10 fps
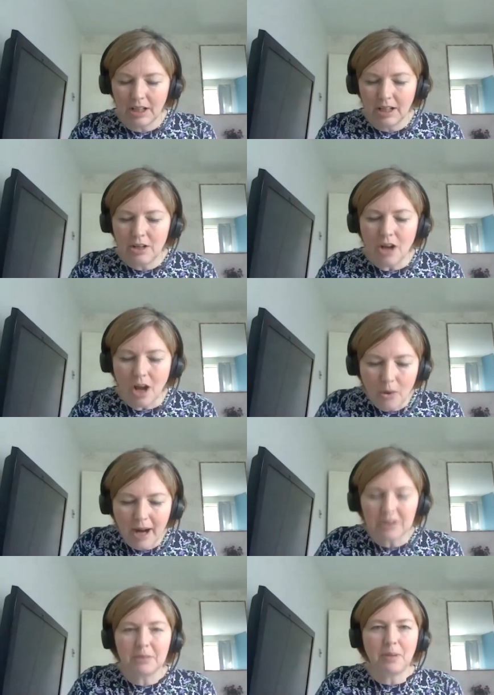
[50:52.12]
know
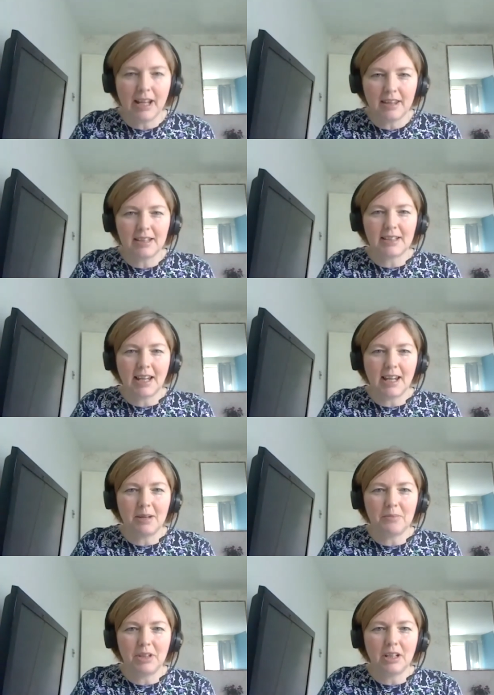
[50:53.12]
how to play this
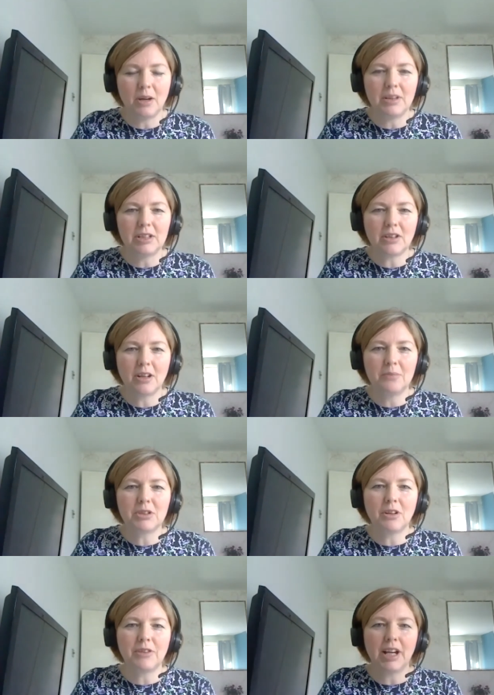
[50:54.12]
game, in
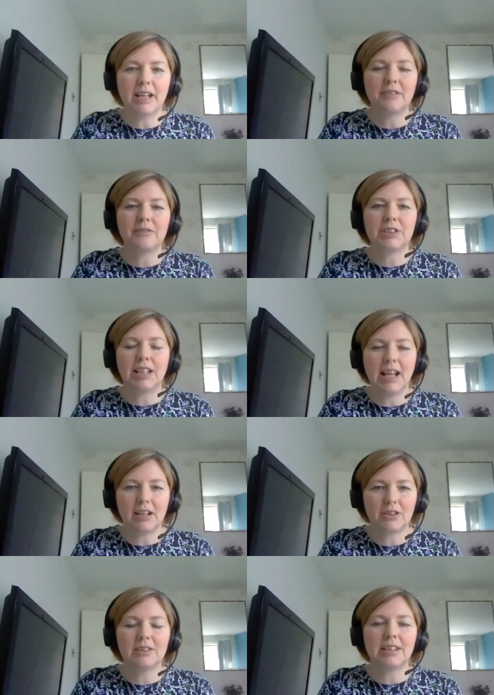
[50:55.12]
terms of kind of
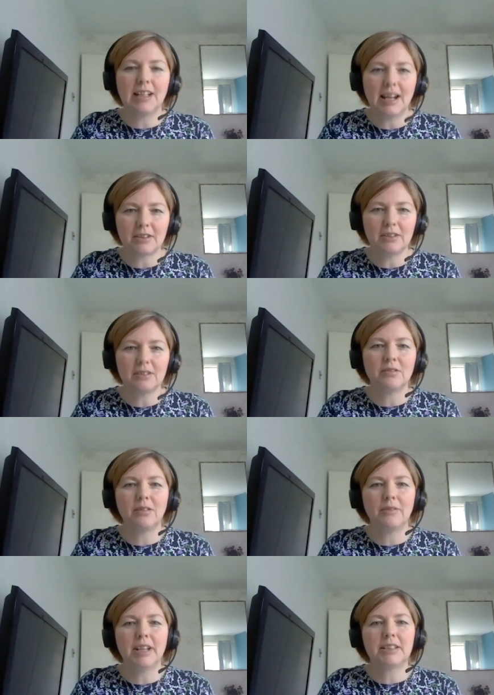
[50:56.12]
selections, elections and
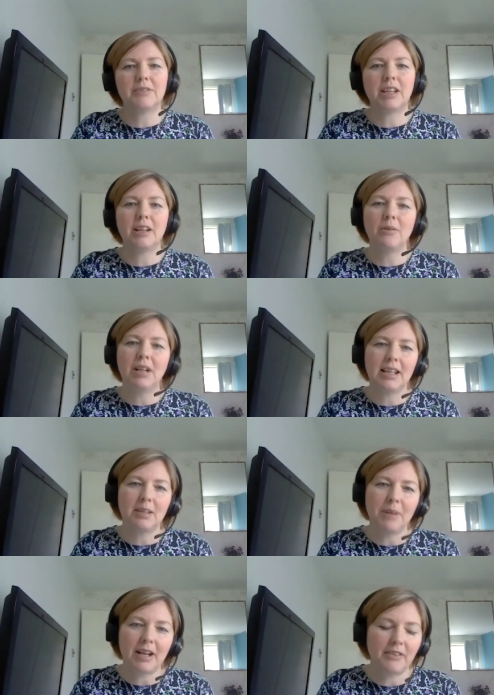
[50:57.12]
all the rest of it. They know it like
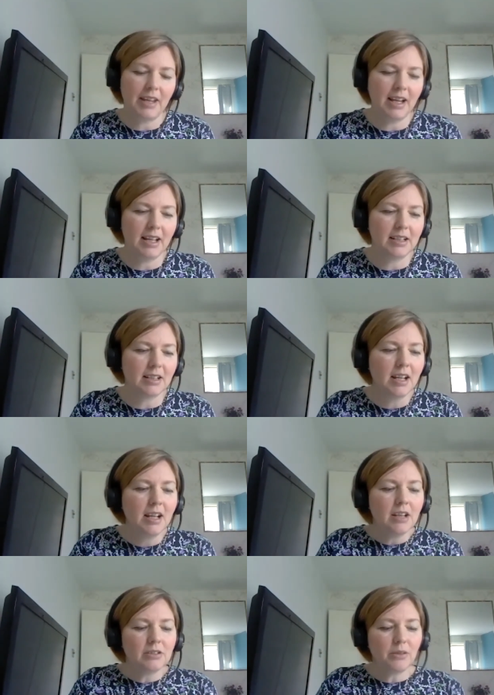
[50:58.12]
the back of their hand.
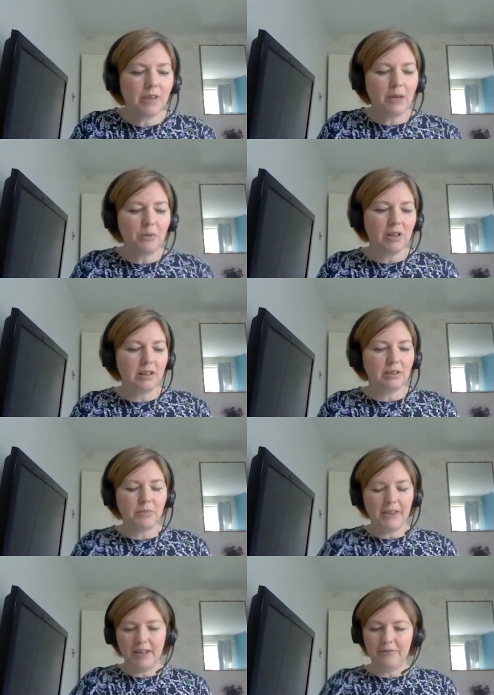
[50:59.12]
So they will,
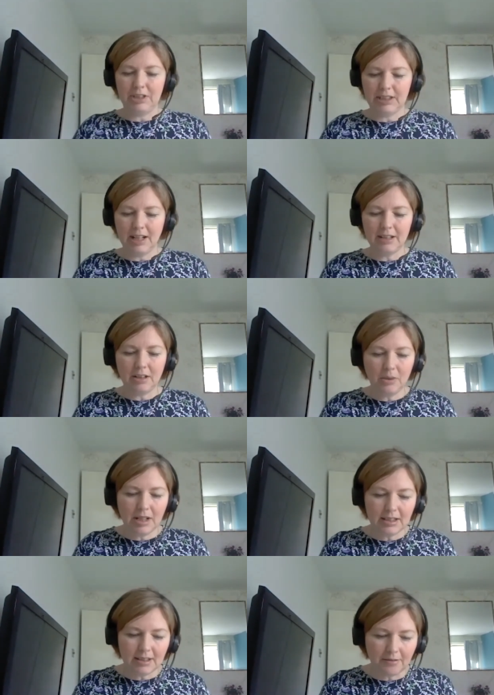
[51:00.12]
when they've decided who
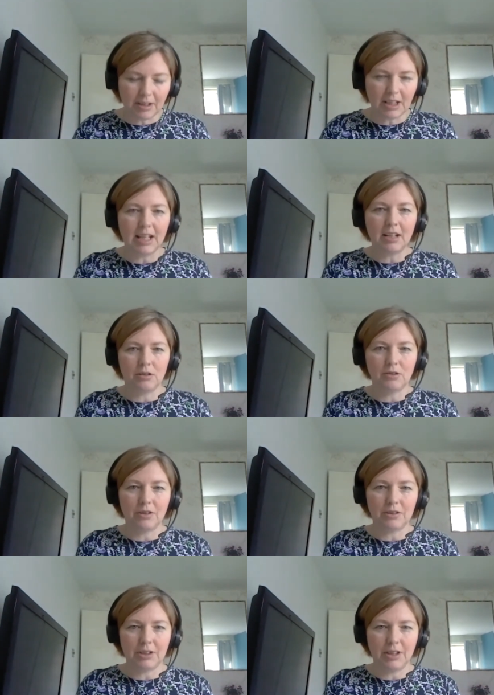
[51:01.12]
it is they feel they can
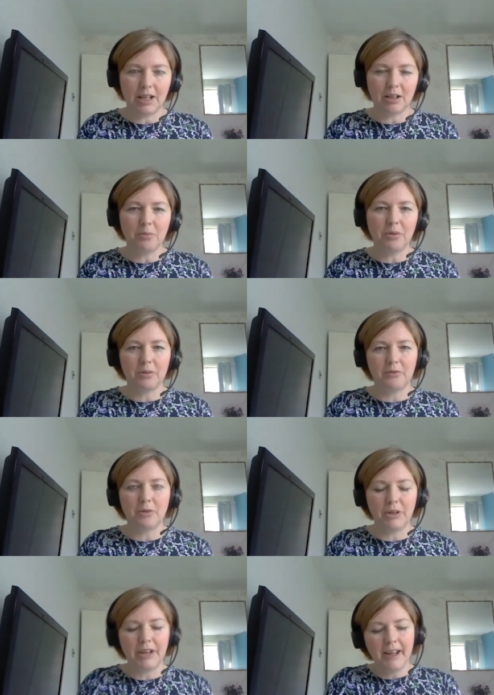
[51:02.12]
trust and they're going to put them
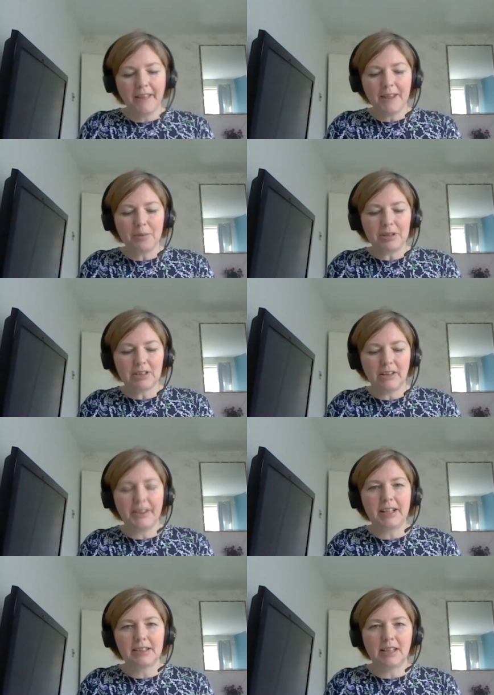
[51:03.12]
forward, there'll be certain
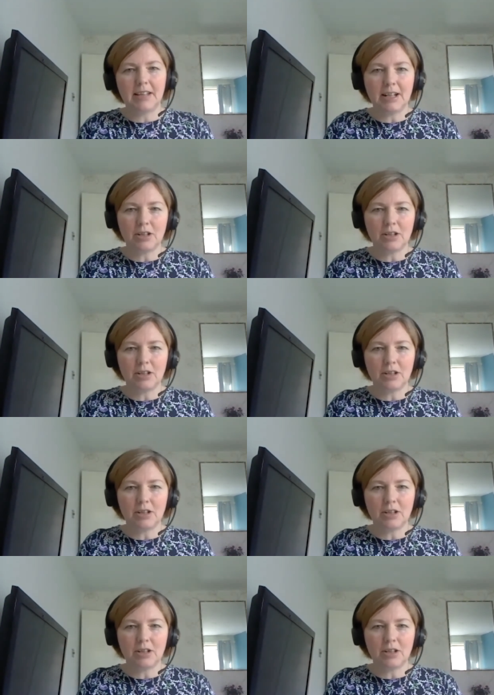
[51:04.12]
things that they're